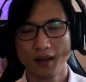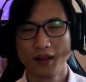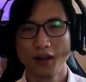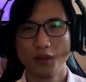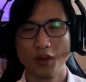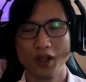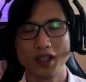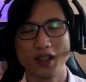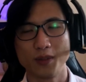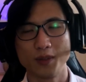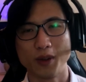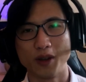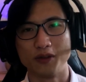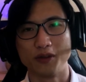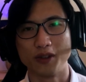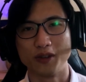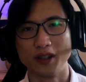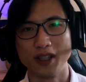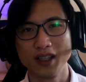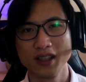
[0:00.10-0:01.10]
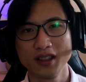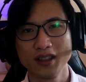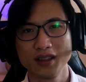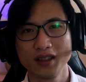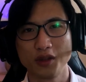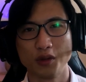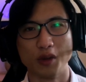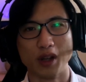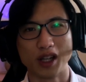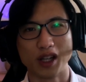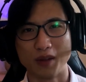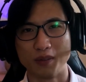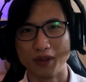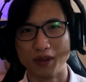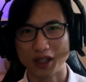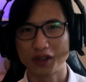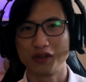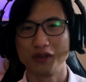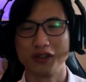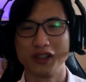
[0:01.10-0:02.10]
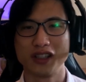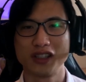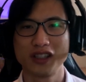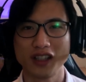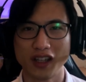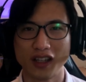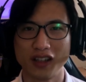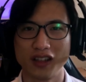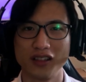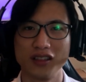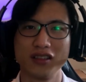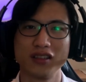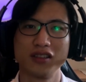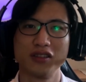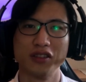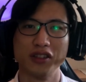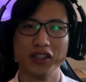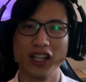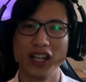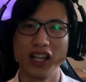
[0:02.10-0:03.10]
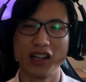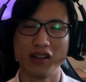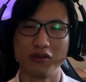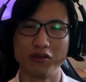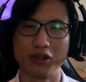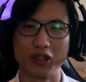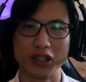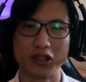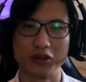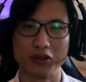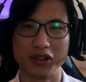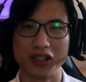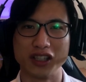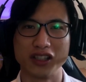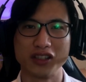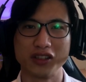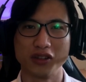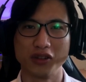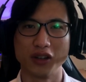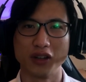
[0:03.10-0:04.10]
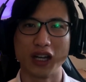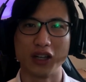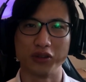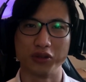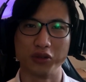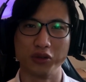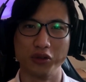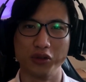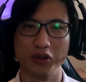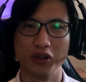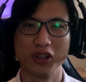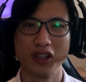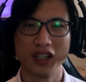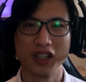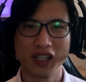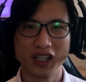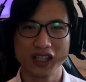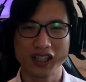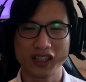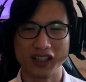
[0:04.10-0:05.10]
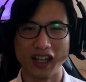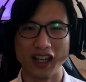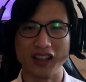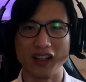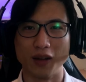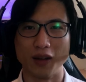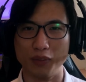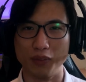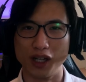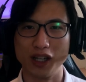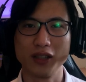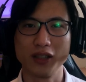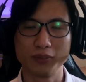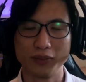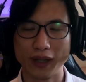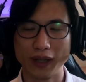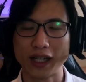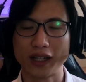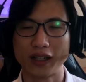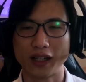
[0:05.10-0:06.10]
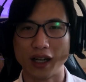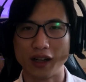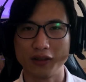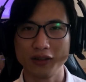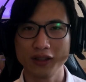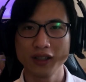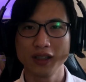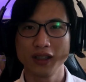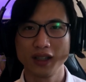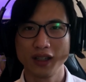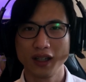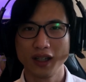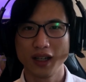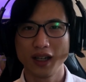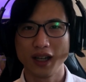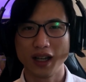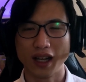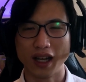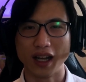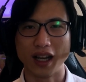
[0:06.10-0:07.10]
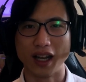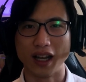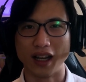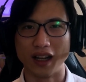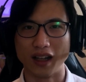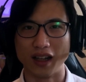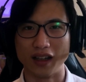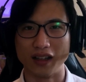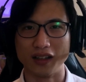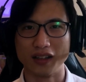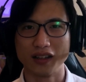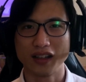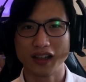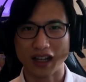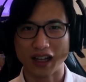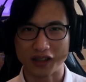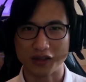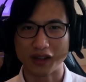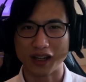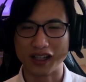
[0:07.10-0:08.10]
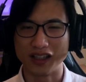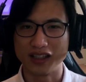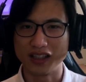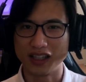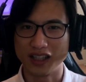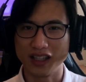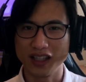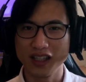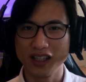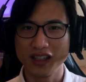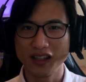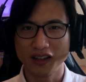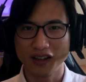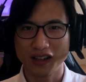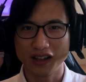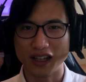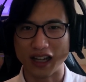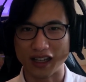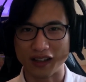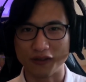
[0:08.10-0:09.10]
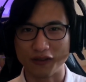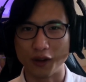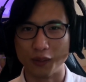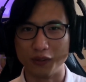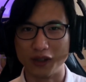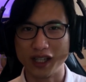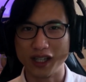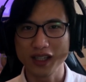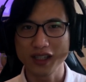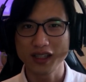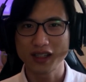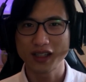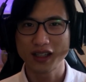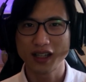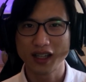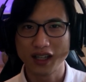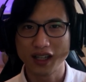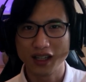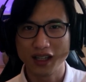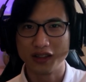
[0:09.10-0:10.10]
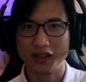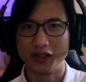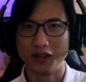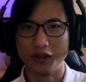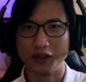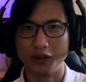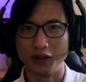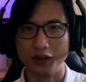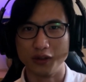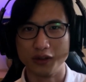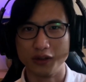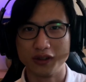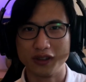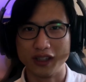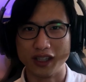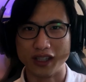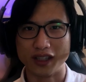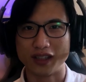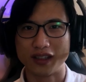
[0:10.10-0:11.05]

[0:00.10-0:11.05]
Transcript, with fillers: What's up everyone, so welcome back to this channel. Today I want to teach you how to create a blurred background, and as you can see, like from this to this.